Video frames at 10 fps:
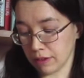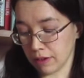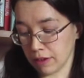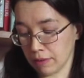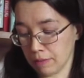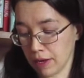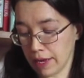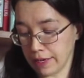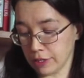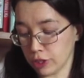
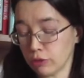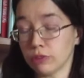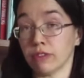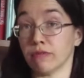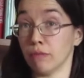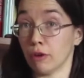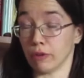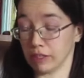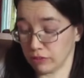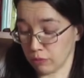a Joseph
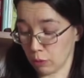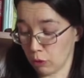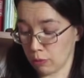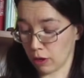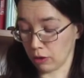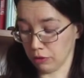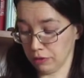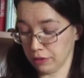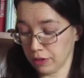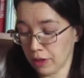Morris from Up
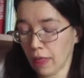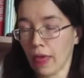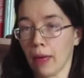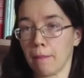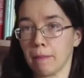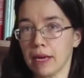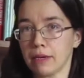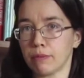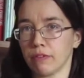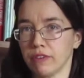Holland,
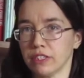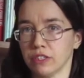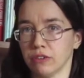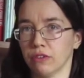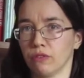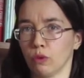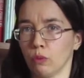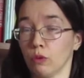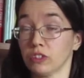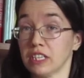made provision for
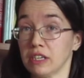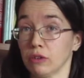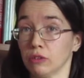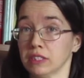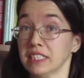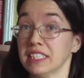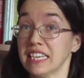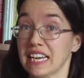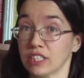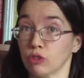what he called his
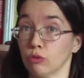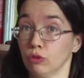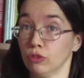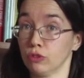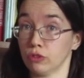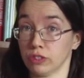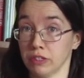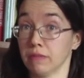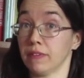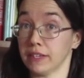natural daughter,
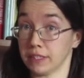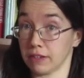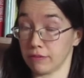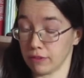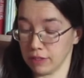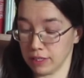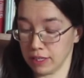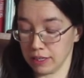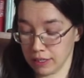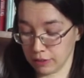there's that phrase
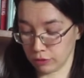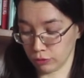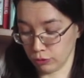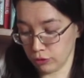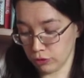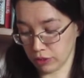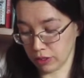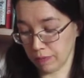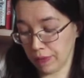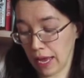again, natural daughter,
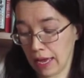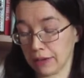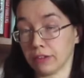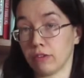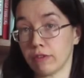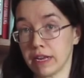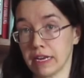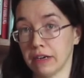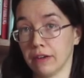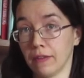Anne
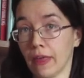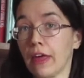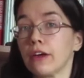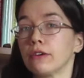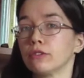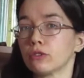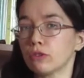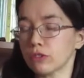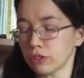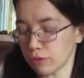Green, who's
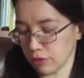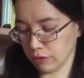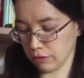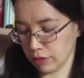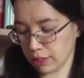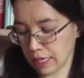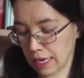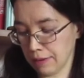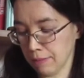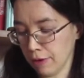also known as
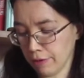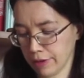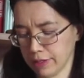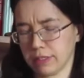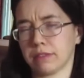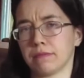Anne Morris.